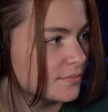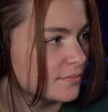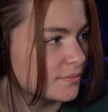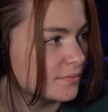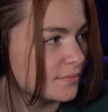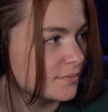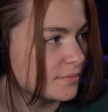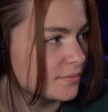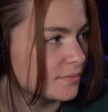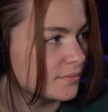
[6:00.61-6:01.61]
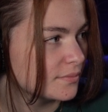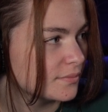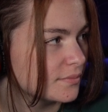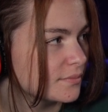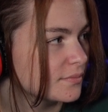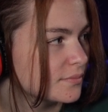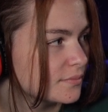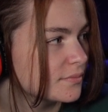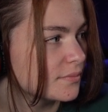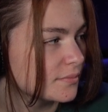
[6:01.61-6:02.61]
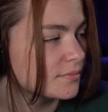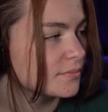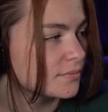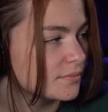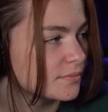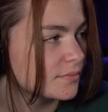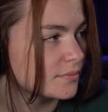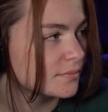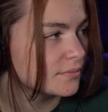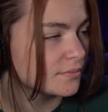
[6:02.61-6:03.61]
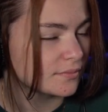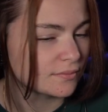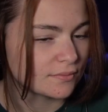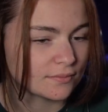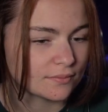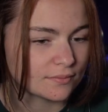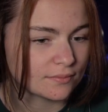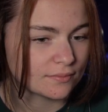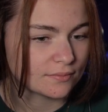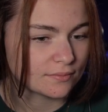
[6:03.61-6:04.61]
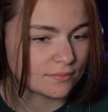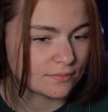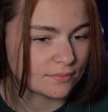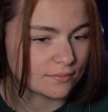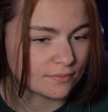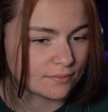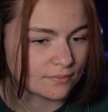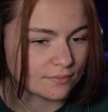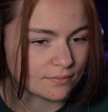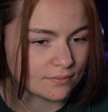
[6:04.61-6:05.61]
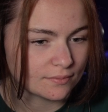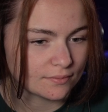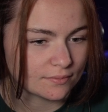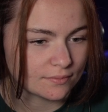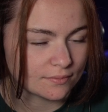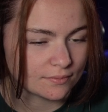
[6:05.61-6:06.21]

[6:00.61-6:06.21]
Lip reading: This person isn't speaking.